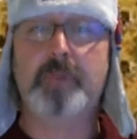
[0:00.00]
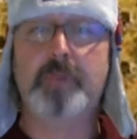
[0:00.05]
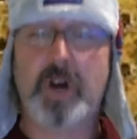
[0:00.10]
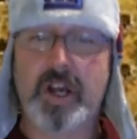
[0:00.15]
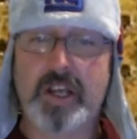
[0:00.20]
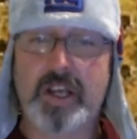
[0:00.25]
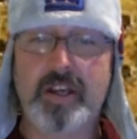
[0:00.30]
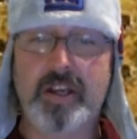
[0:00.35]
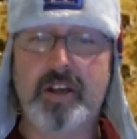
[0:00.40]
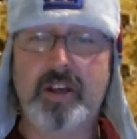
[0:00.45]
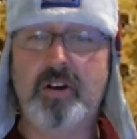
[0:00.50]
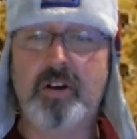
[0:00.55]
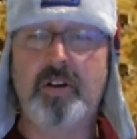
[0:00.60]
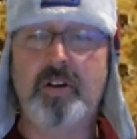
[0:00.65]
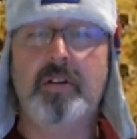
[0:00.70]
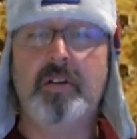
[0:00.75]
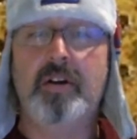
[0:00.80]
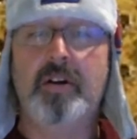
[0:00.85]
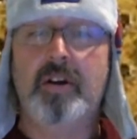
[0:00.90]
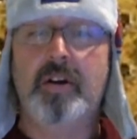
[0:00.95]
by
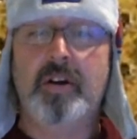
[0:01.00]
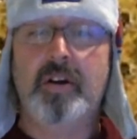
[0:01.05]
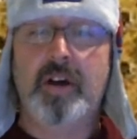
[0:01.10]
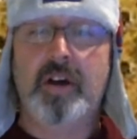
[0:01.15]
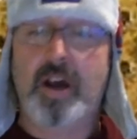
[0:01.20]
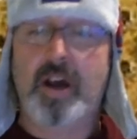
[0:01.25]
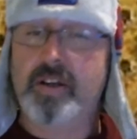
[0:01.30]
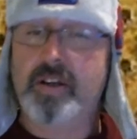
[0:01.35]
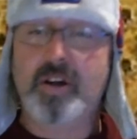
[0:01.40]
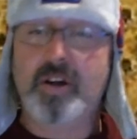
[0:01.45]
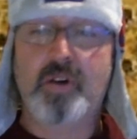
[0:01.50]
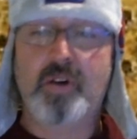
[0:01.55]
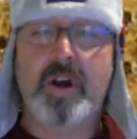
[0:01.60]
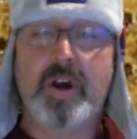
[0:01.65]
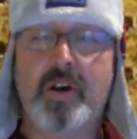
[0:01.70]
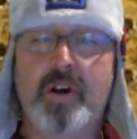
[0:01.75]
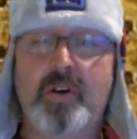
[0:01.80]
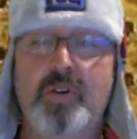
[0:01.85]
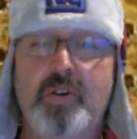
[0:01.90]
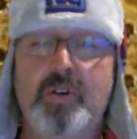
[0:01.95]
Year. I know
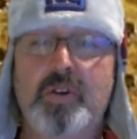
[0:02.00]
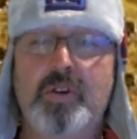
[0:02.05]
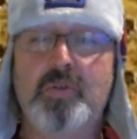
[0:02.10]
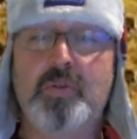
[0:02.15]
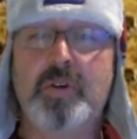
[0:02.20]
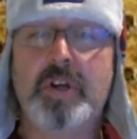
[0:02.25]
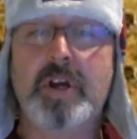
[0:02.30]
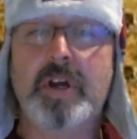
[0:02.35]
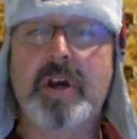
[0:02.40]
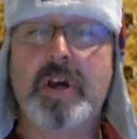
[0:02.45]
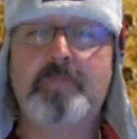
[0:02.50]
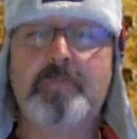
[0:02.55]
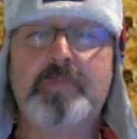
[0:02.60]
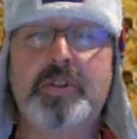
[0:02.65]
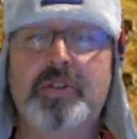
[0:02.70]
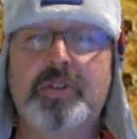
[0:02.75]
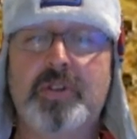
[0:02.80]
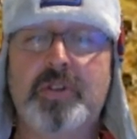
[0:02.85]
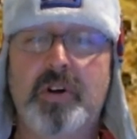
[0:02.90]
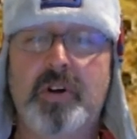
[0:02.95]
I owe you an
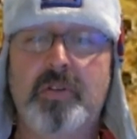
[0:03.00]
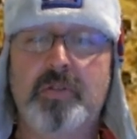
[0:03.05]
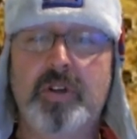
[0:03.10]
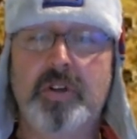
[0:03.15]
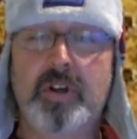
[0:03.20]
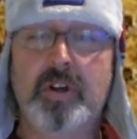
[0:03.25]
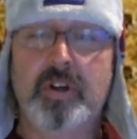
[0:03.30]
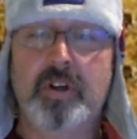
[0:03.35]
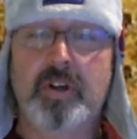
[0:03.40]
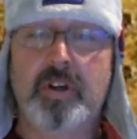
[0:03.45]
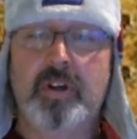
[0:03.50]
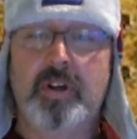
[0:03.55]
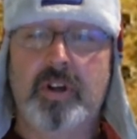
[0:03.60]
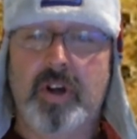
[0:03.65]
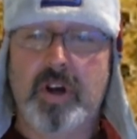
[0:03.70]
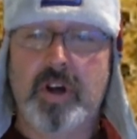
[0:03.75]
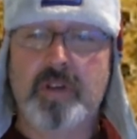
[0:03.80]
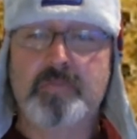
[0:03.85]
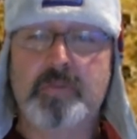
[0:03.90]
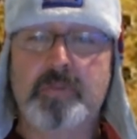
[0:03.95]
episode.
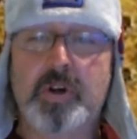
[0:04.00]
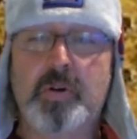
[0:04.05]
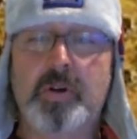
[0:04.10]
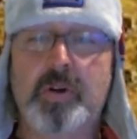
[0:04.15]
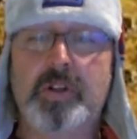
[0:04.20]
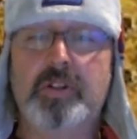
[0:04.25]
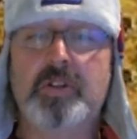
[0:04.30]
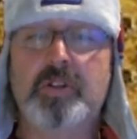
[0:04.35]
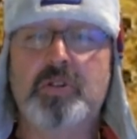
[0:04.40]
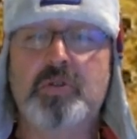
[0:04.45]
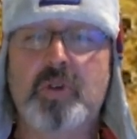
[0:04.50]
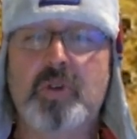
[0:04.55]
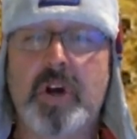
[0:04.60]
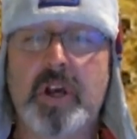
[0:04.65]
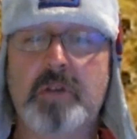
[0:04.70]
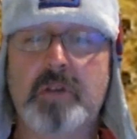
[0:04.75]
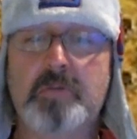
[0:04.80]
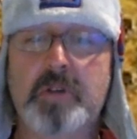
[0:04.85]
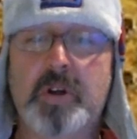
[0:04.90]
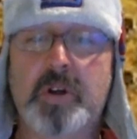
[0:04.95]
I'm going to
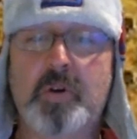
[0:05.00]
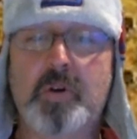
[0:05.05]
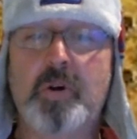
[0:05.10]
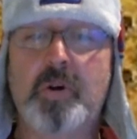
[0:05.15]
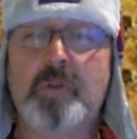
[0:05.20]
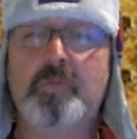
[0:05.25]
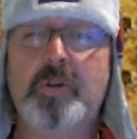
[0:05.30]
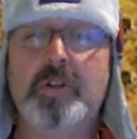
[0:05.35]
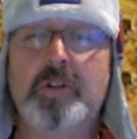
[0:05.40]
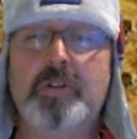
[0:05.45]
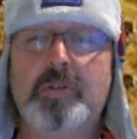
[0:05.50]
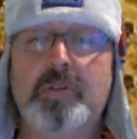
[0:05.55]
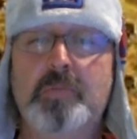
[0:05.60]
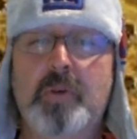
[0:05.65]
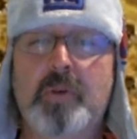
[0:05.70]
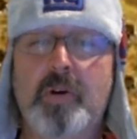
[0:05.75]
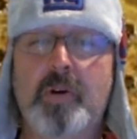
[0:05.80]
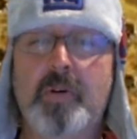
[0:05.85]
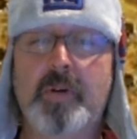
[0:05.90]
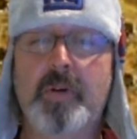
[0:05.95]
try and record one
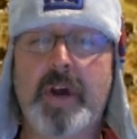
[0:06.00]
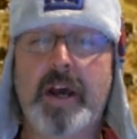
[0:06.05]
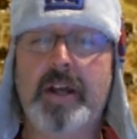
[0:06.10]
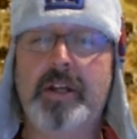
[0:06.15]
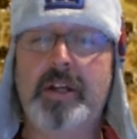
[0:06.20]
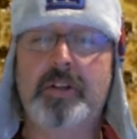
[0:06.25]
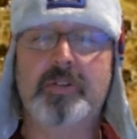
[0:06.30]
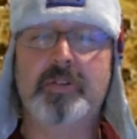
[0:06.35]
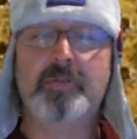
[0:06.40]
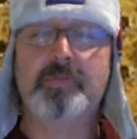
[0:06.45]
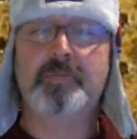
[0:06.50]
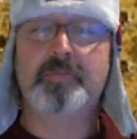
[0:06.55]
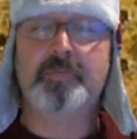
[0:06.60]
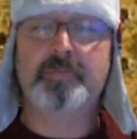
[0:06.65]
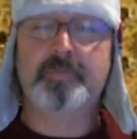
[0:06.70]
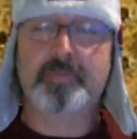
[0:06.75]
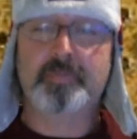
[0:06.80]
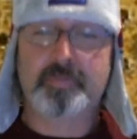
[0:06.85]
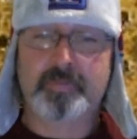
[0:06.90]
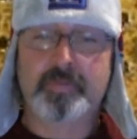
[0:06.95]
tomorrow night.
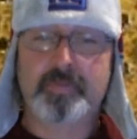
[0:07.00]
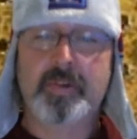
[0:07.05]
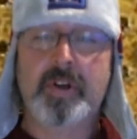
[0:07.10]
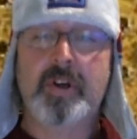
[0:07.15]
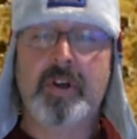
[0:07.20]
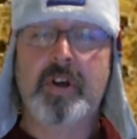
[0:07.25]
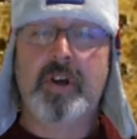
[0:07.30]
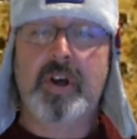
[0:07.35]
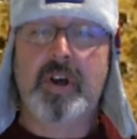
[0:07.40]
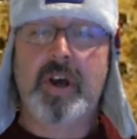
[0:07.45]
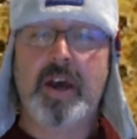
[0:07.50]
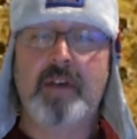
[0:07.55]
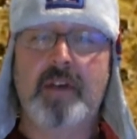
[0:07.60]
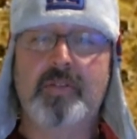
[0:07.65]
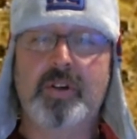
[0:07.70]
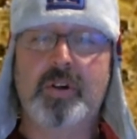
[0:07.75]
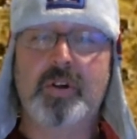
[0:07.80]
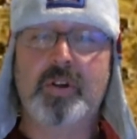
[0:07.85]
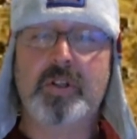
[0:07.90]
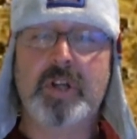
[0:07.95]
Have
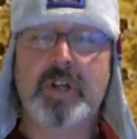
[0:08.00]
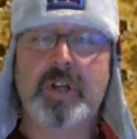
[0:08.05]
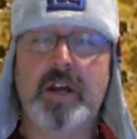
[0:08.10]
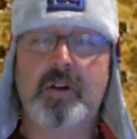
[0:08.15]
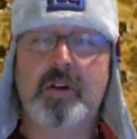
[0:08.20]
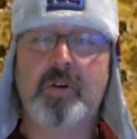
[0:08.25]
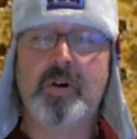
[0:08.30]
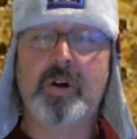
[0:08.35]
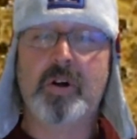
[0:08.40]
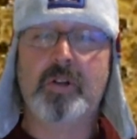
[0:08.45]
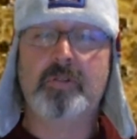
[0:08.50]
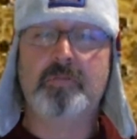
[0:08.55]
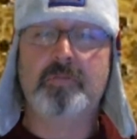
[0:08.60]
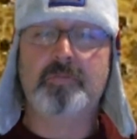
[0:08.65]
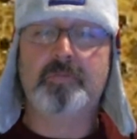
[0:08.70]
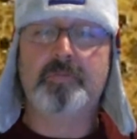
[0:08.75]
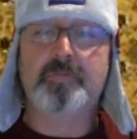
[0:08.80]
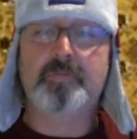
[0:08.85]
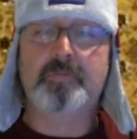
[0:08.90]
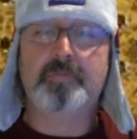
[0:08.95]
a good night, all.
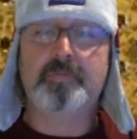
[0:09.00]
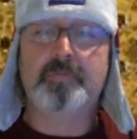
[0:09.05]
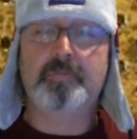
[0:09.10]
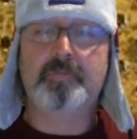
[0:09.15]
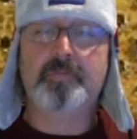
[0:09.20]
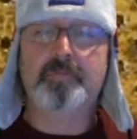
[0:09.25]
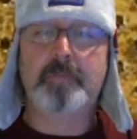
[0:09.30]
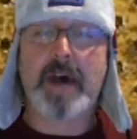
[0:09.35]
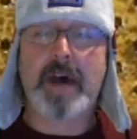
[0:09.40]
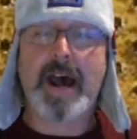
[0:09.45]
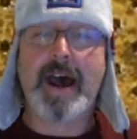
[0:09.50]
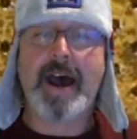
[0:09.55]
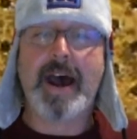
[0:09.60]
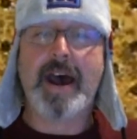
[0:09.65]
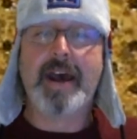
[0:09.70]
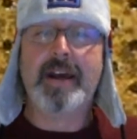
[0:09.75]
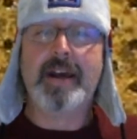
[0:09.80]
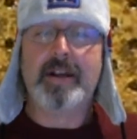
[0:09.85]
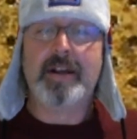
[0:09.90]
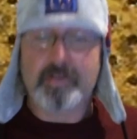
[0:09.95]

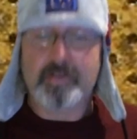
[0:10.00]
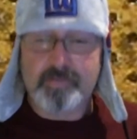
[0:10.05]
Bye.